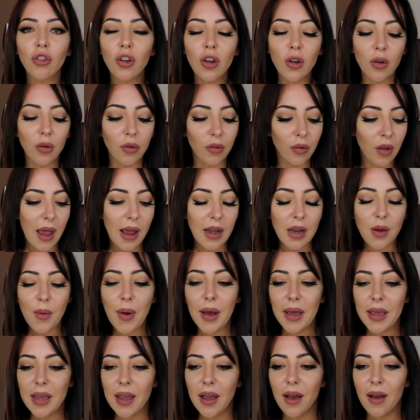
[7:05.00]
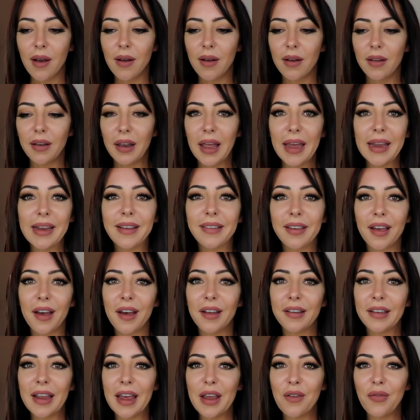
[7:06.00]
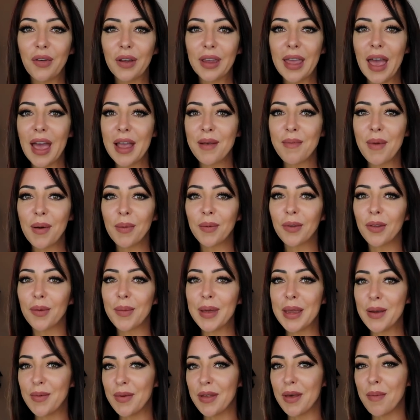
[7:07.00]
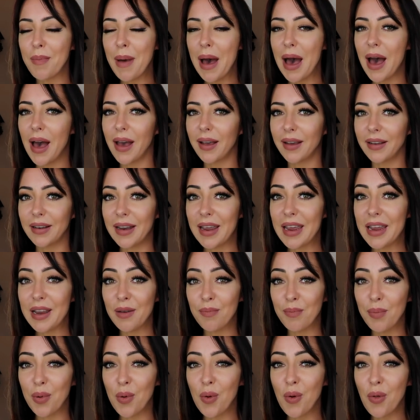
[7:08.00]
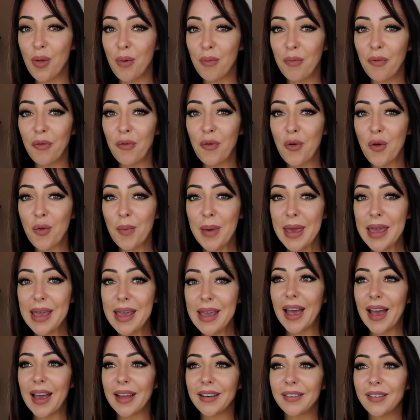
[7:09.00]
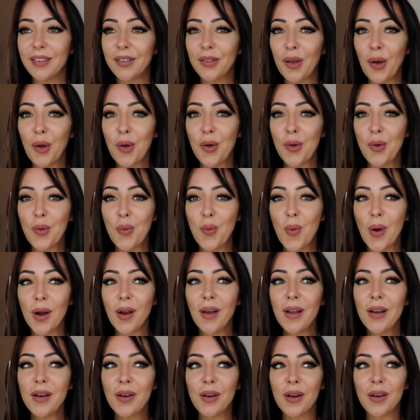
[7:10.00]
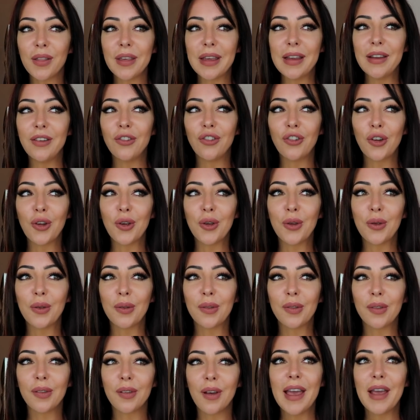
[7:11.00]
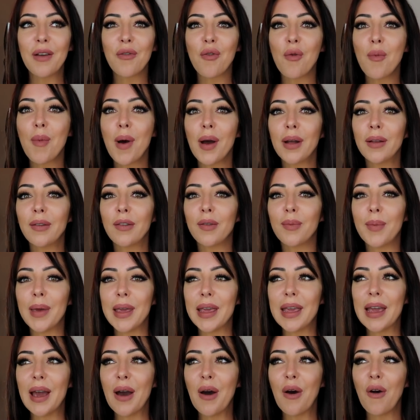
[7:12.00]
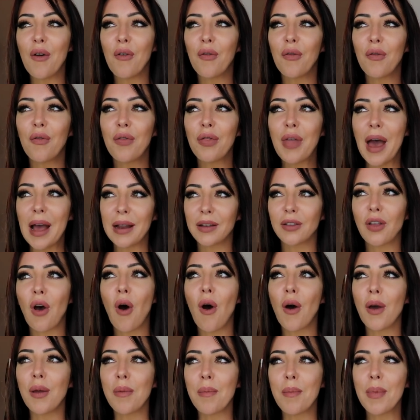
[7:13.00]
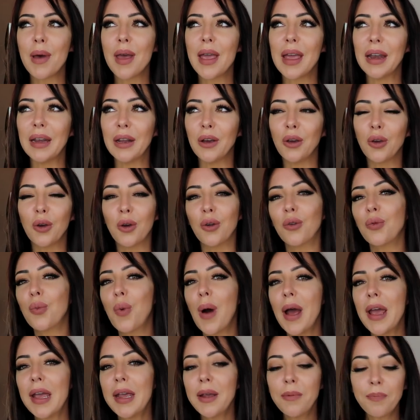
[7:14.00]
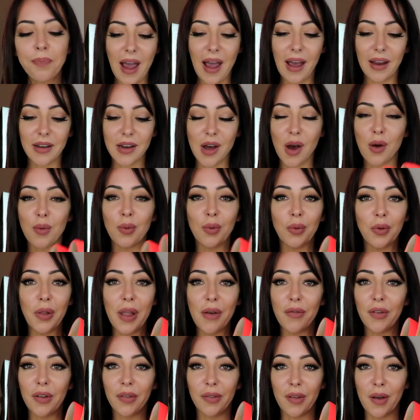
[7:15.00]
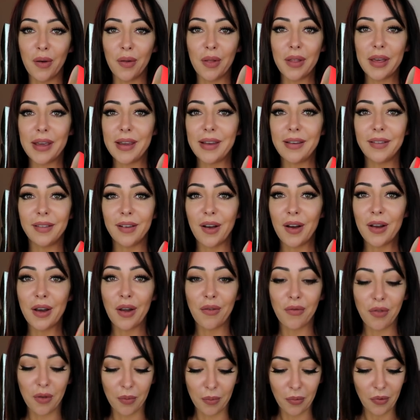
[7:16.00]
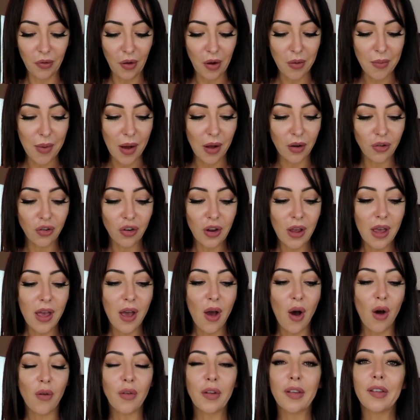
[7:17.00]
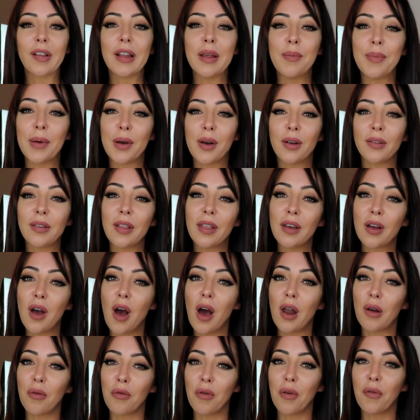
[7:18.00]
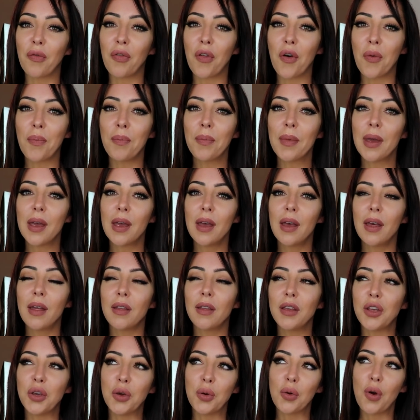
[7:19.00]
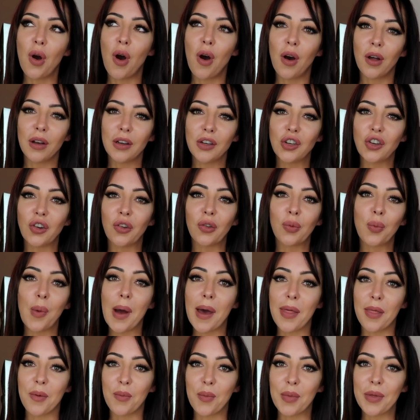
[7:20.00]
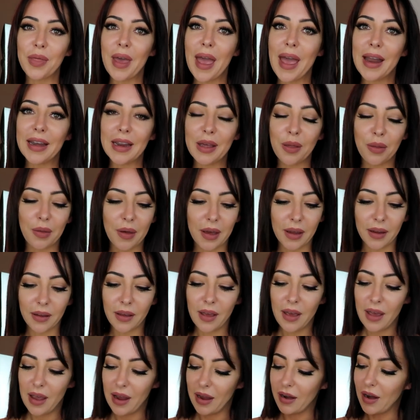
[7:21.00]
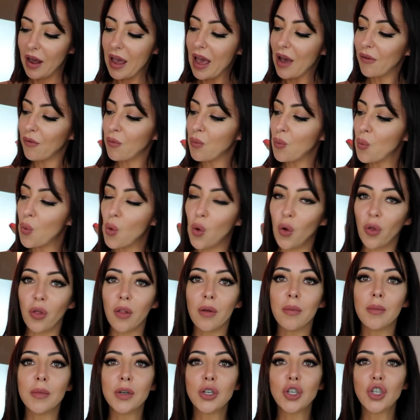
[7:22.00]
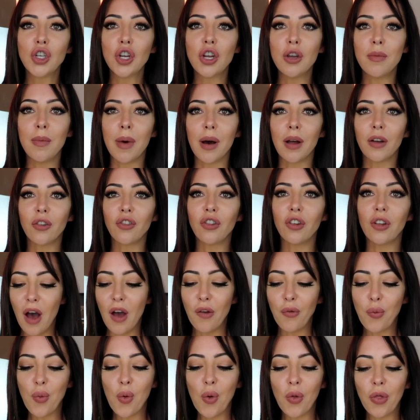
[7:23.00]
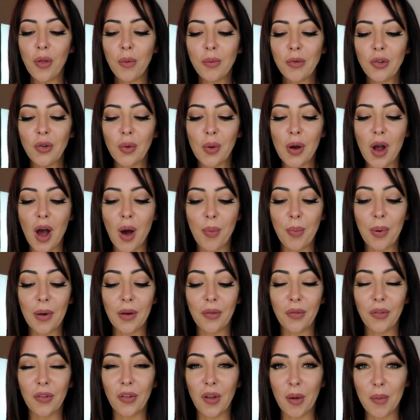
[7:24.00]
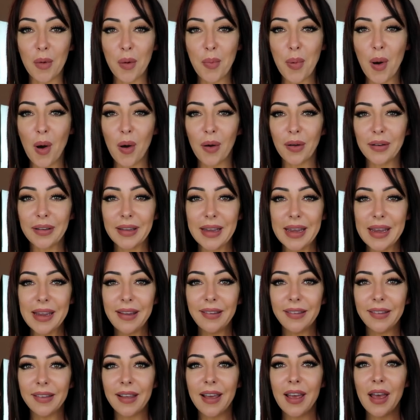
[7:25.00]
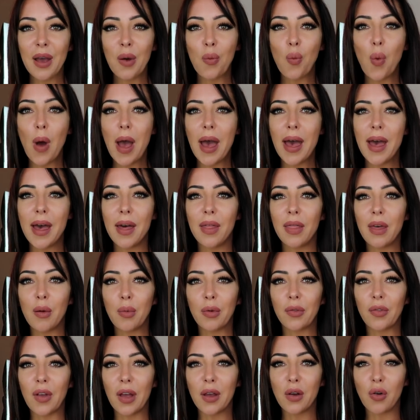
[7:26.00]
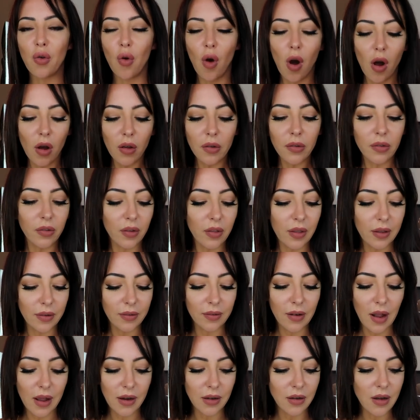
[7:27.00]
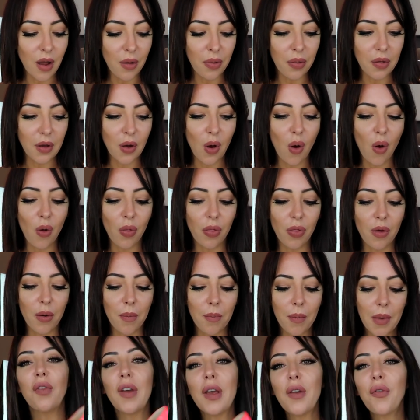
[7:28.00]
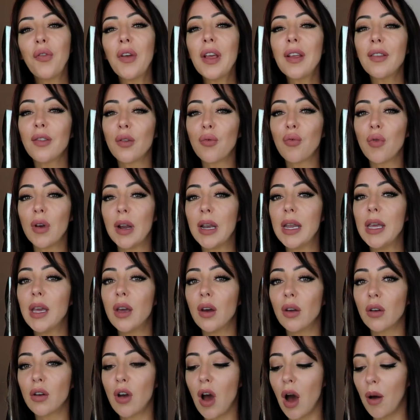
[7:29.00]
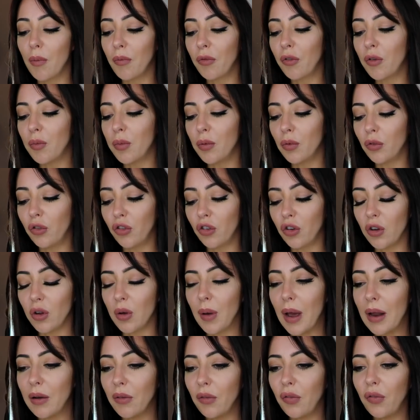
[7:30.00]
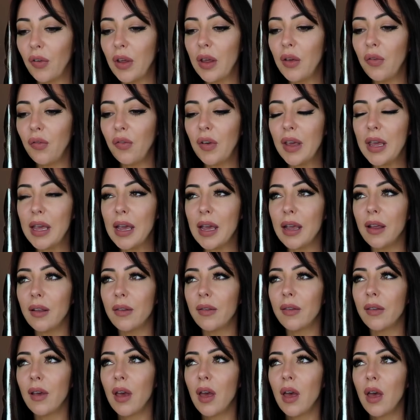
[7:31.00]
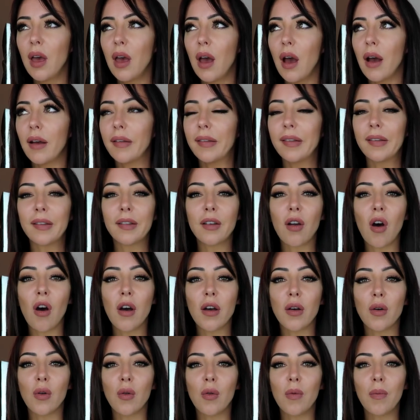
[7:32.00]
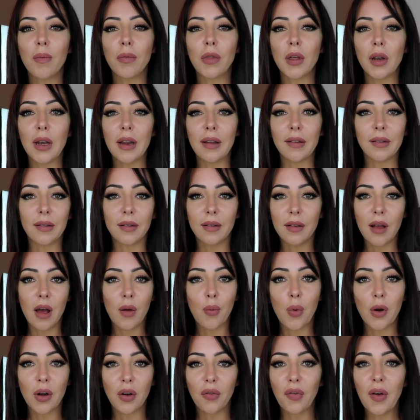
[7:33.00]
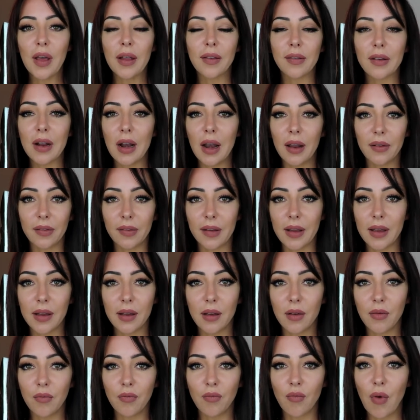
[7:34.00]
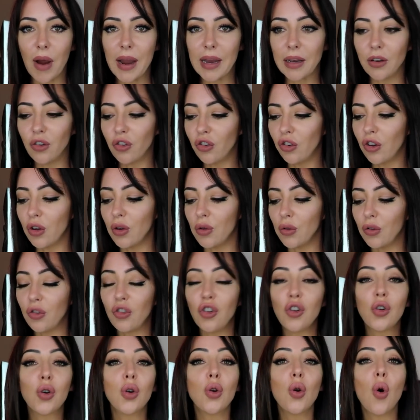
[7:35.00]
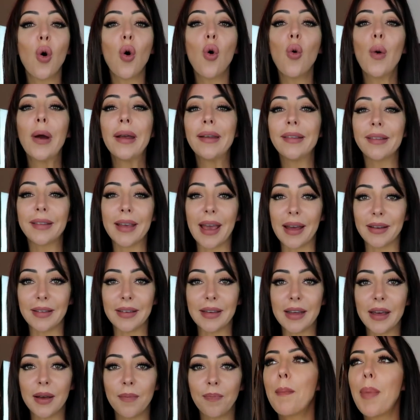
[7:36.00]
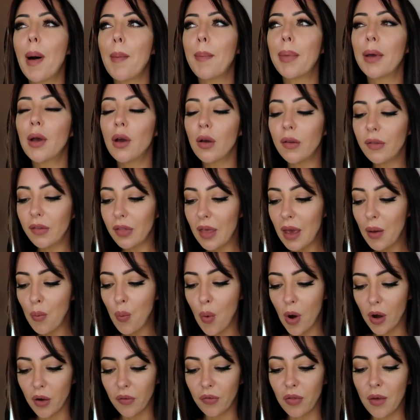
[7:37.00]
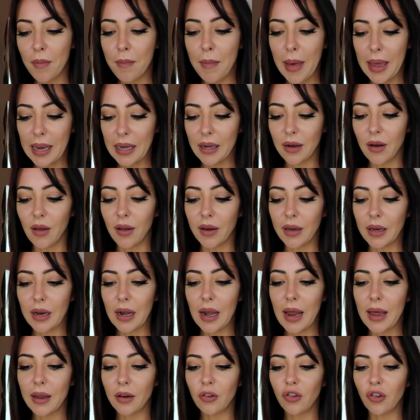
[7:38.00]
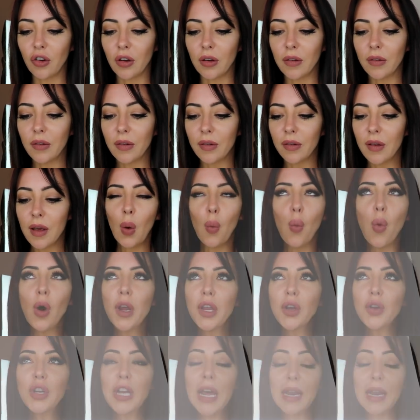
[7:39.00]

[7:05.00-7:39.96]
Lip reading: shoes. Anyway, later, David came up to me with a bag and he bought them for me. And so when I look at these shoes, it reminds me of that time, but in a good way. And I will never sell these. I love them so much. Obviously, because of the color of them, you can't just wear them with anything. And I haven't worn them too much. I've worn them to a couple of summer parties where there was like grass, so there's like nothing on them. Fifi's a really good comfortable shoe, and Fifi is a style that is one of his classic range shoes. You can always get it, but because they're one of the mainline collections, what you